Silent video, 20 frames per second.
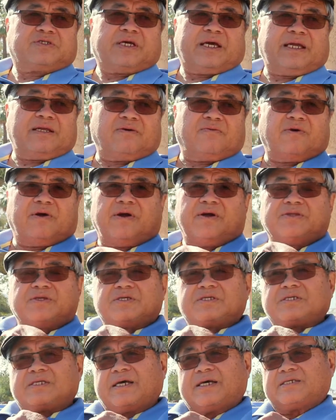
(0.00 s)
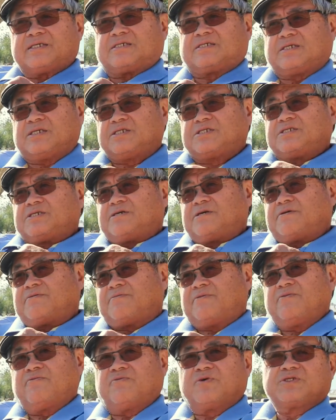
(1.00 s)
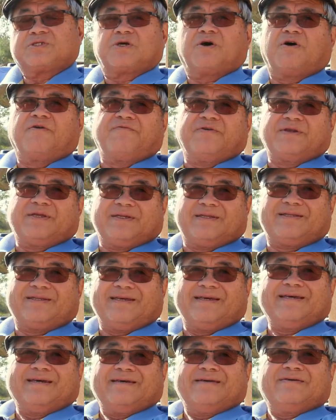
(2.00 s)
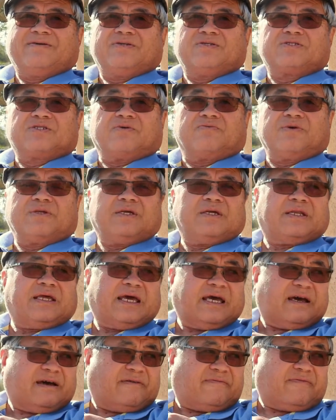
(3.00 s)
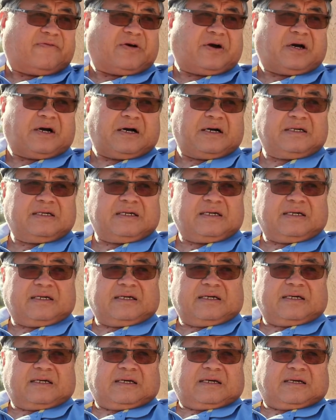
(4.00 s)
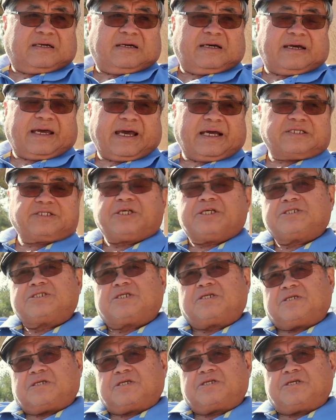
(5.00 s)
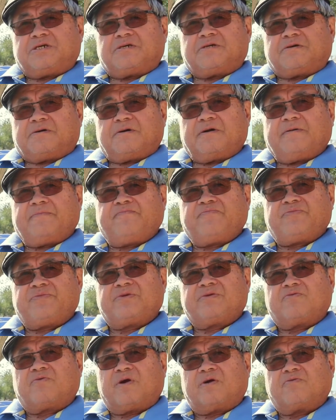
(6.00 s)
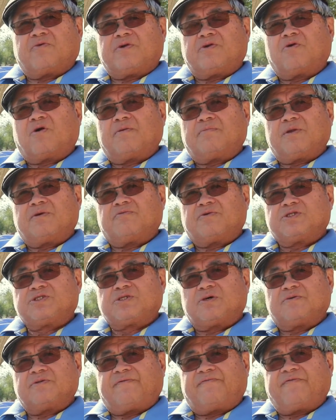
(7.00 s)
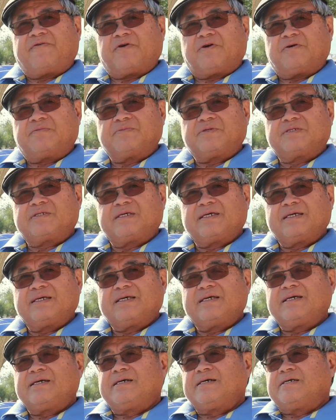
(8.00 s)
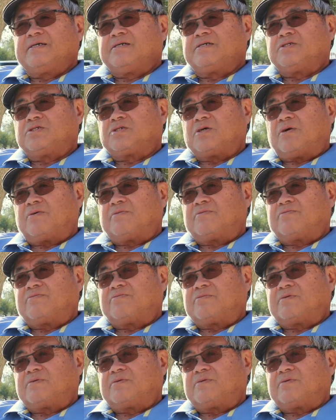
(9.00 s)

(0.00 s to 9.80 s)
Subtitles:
January this year was COVID, so we didn't have access to the theater where we normally would show the films. So